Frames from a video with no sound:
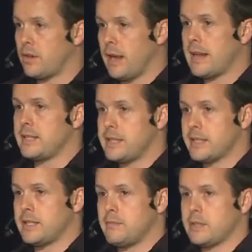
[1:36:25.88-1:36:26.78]
for creating
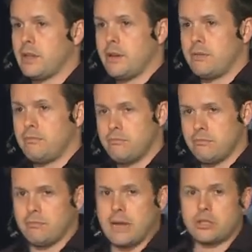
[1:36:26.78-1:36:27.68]
systems. So
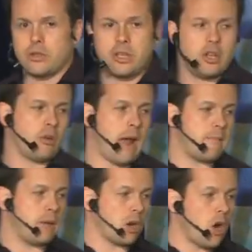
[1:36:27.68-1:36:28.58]
make sure that you
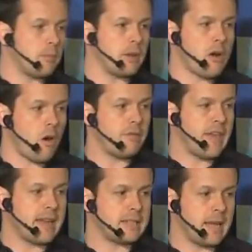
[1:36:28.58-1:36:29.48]
grab a copy of
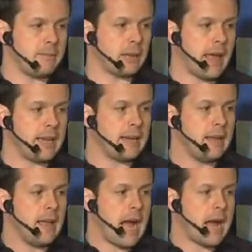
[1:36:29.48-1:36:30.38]
that template.
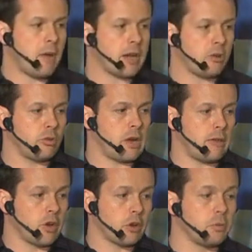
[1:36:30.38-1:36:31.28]
Um, I,
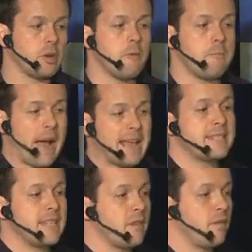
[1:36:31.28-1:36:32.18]
have got a real
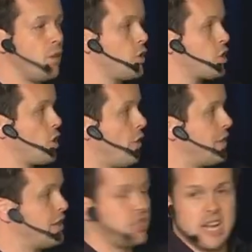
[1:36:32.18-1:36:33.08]
basic version of
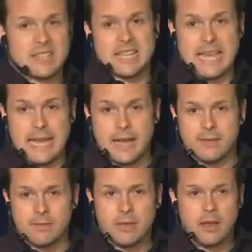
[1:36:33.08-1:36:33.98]
it just here.